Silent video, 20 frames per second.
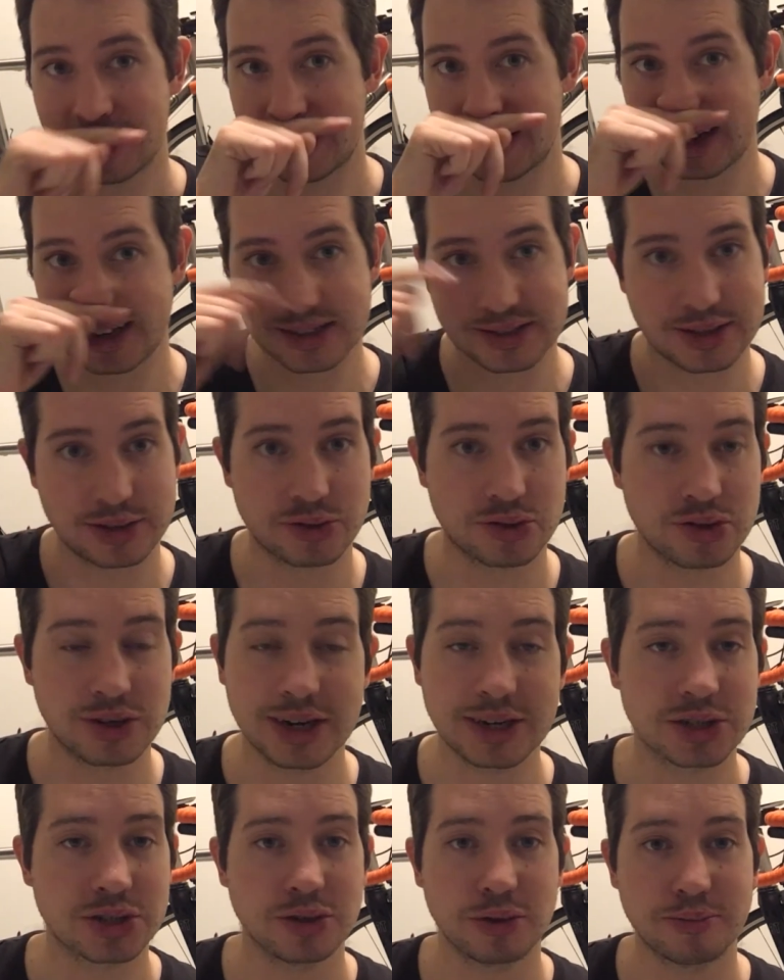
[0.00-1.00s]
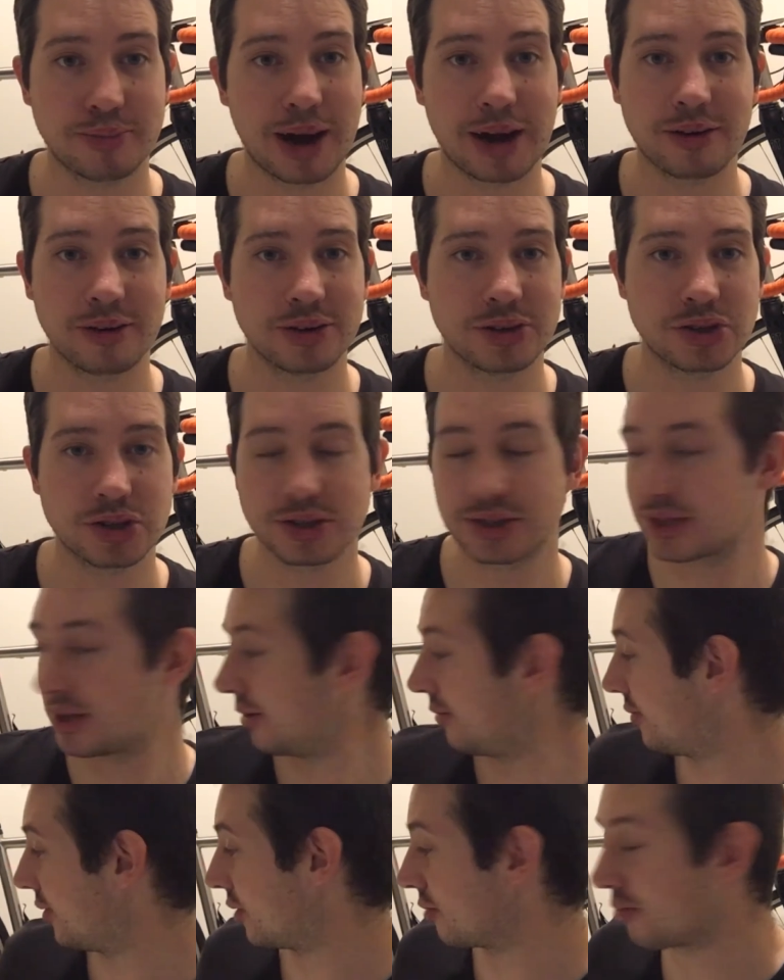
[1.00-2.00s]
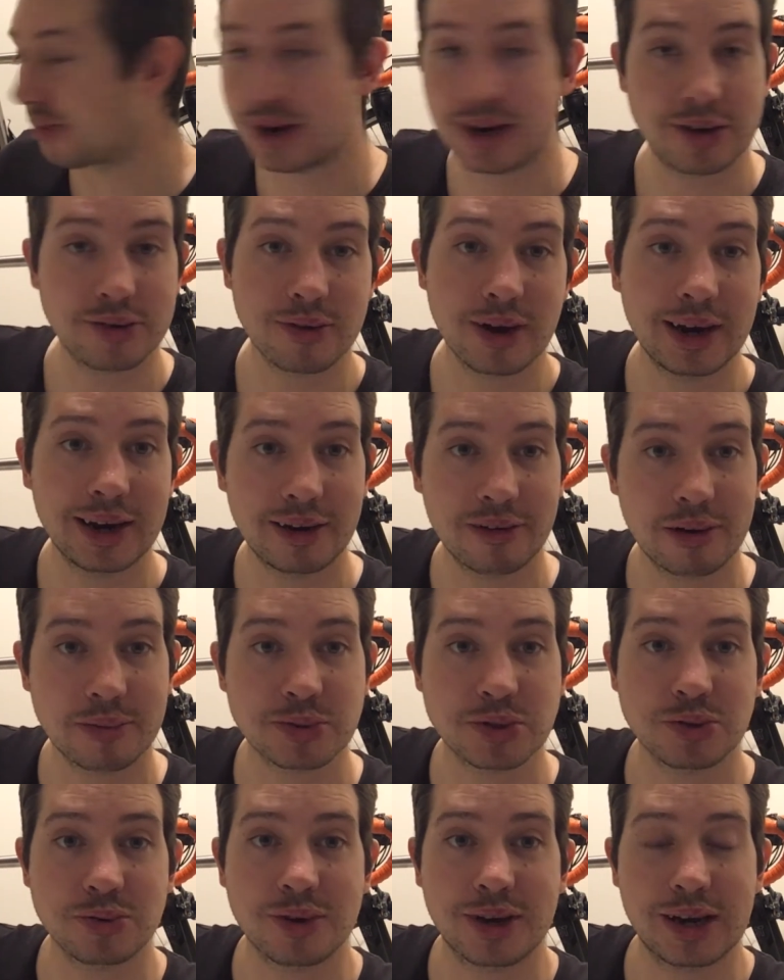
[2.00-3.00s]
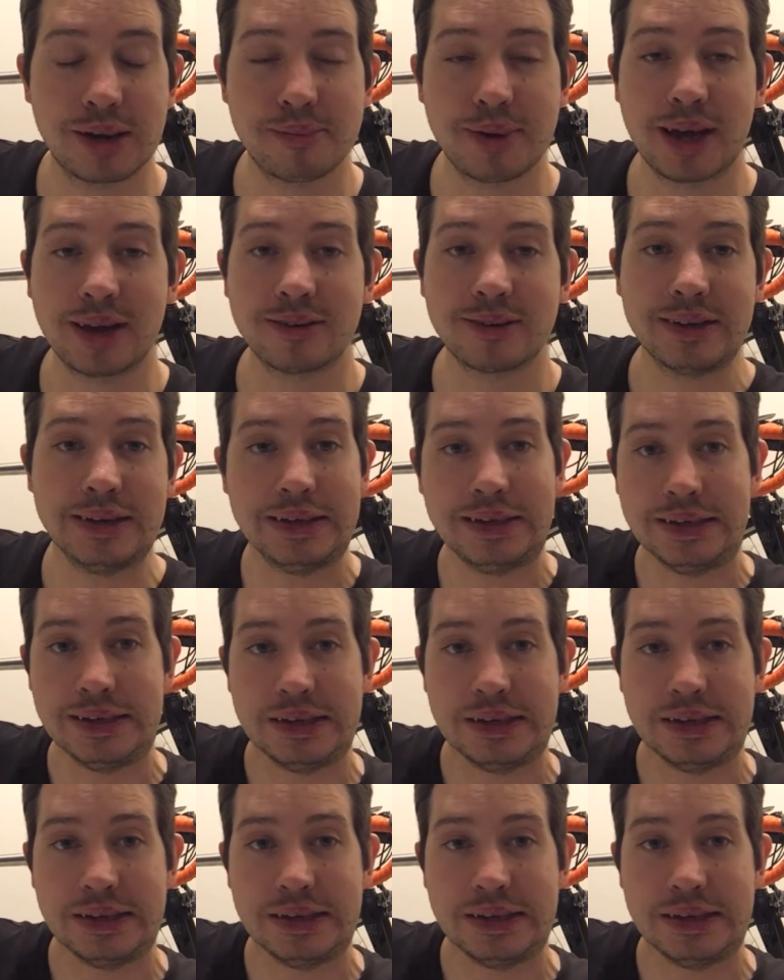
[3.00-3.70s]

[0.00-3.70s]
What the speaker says: and it's the traditional barrel adjuster for the rear derailleur I'm talking about.